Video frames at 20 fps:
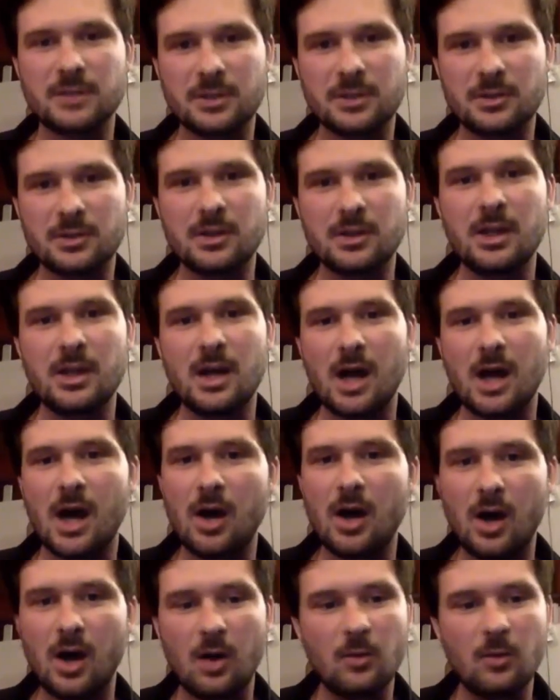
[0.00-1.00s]
so
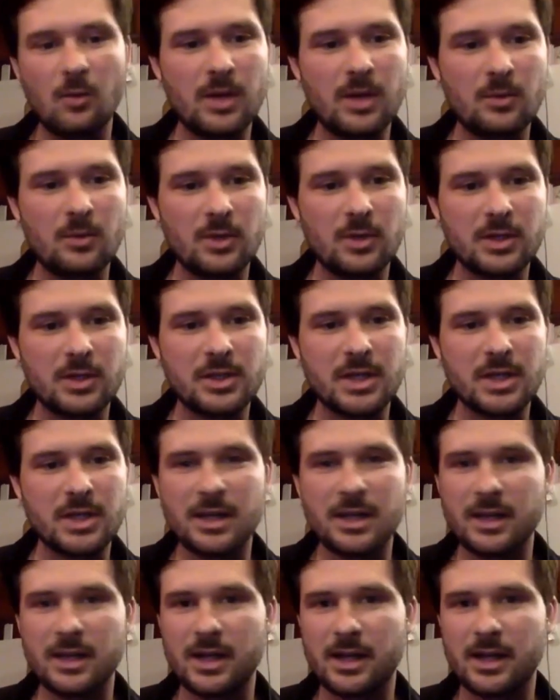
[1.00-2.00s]
I'll, I'll be able to
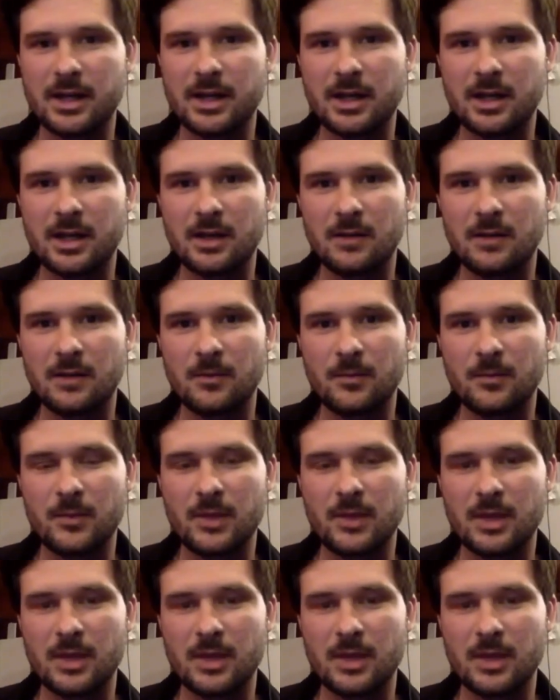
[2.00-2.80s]
share that um,